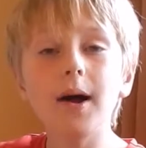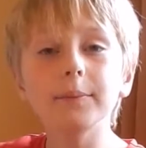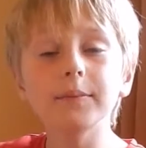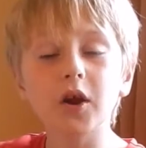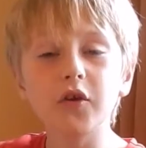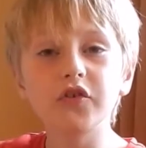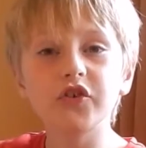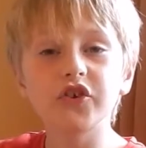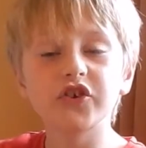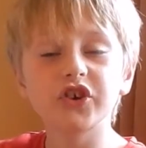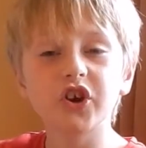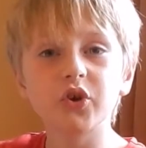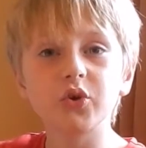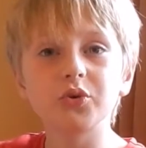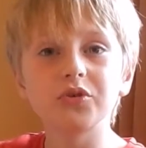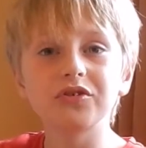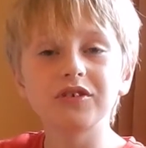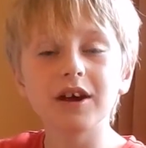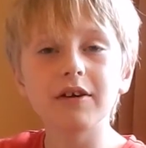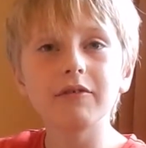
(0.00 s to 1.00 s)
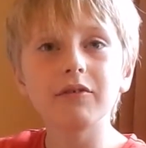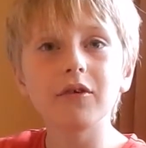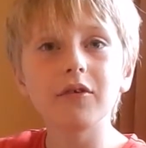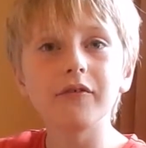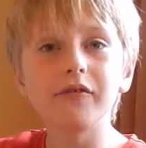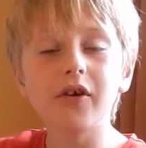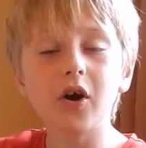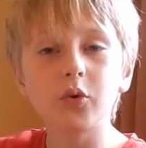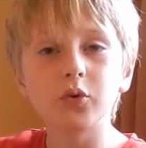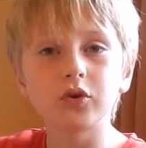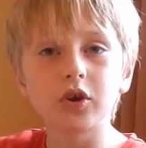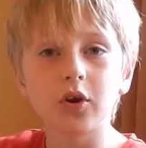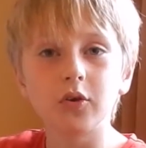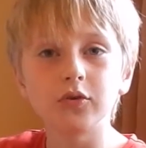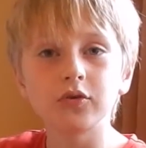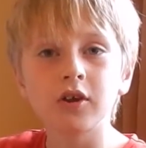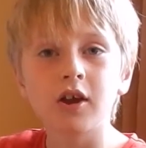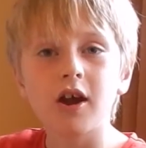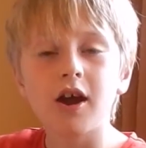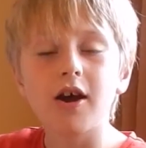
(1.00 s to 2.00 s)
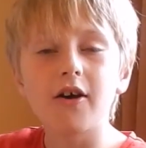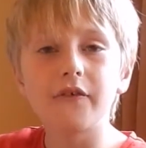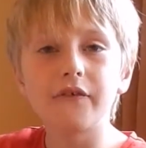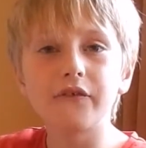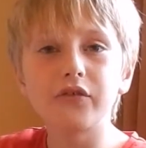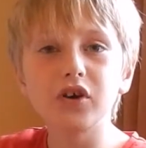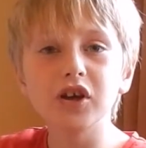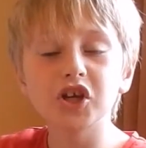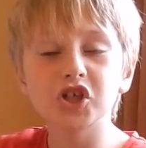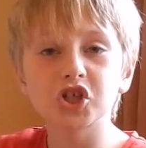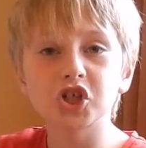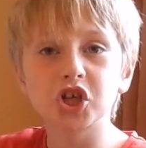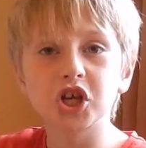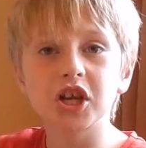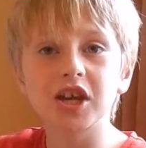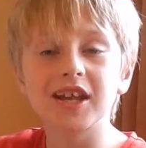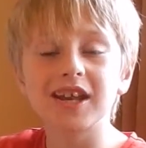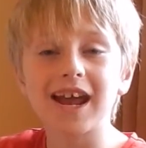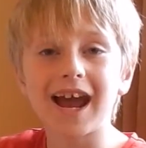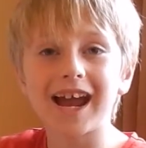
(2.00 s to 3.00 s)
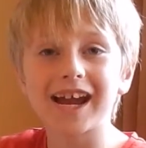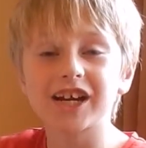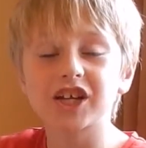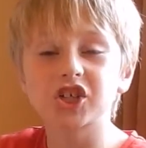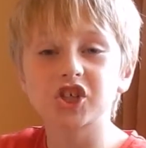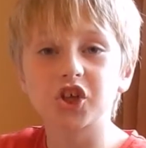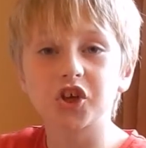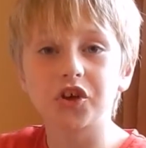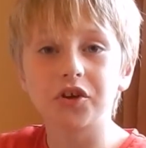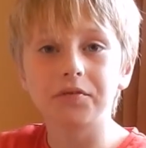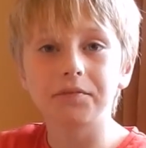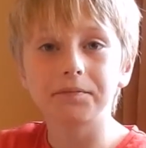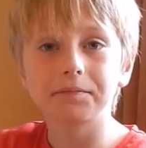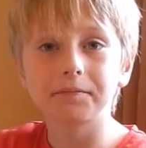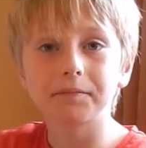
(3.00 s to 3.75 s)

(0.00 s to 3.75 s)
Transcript: I'm going to show you several photos of friction in action.